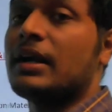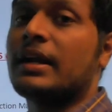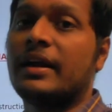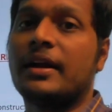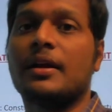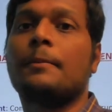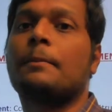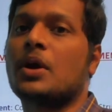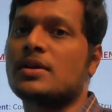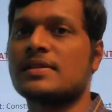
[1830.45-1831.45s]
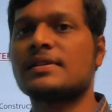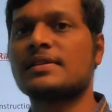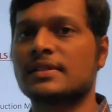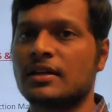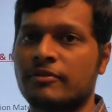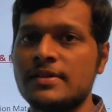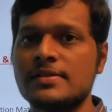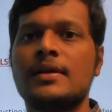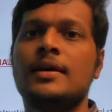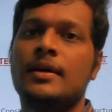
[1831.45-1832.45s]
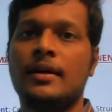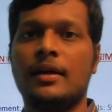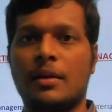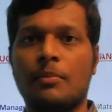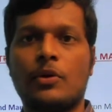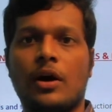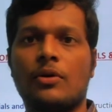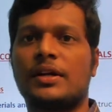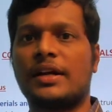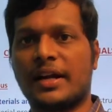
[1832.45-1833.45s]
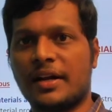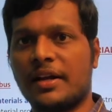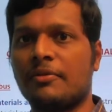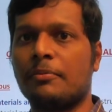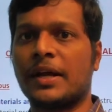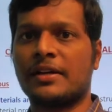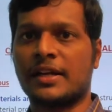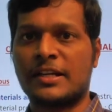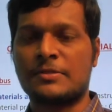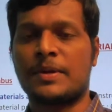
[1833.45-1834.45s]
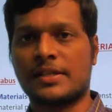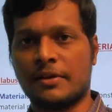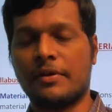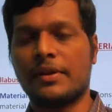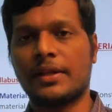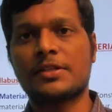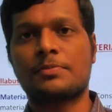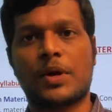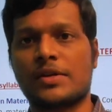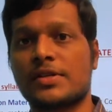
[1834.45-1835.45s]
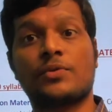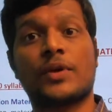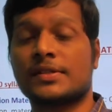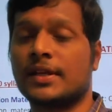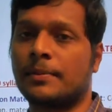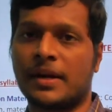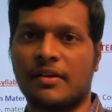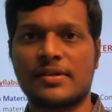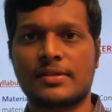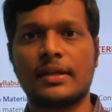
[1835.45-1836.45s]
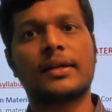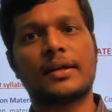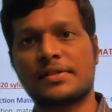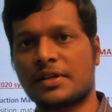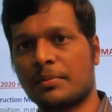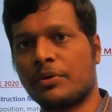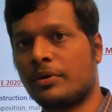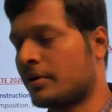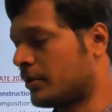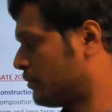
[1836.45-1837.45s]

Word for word: tendering process itself is removed how the tendering take, takes place everything this process was there previously that is removed now